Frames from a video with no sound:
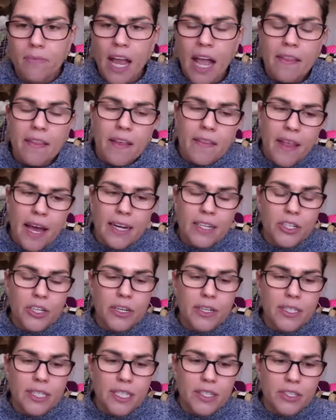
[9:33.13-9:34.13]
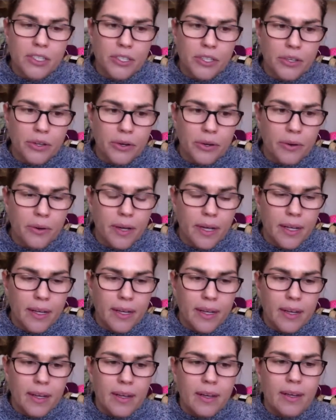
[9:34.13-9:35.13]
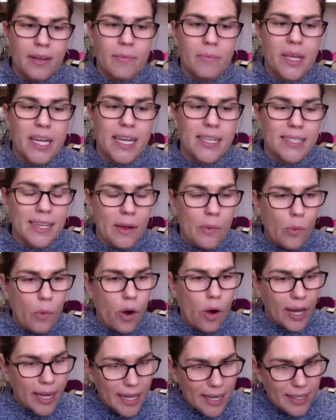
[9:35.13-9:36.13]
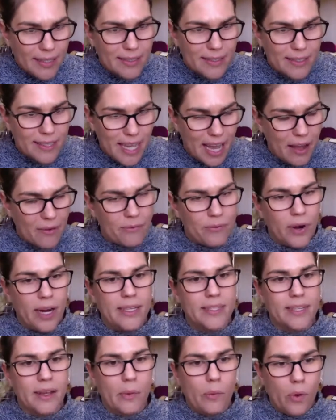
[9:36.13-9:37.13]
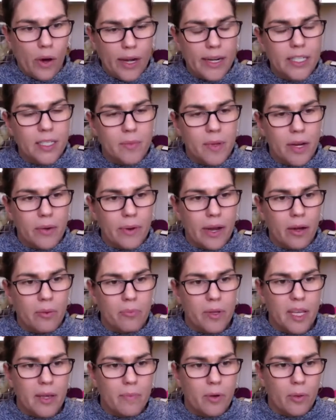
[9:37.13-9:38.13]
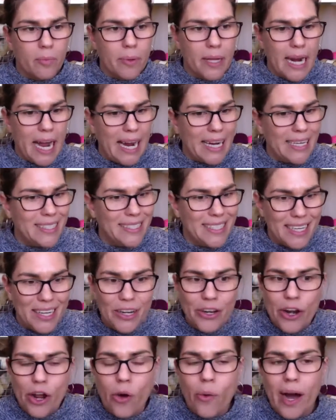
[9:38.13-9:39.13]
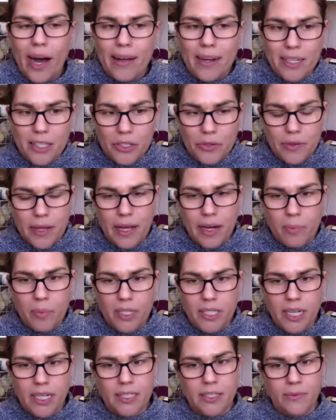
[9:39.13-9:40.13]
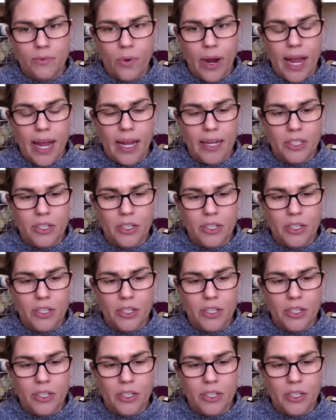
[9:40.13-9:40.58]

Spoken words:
And then that turned into, because I wanted to have friends, I wanted to be around people, but I didn't know how to do that in a productive way.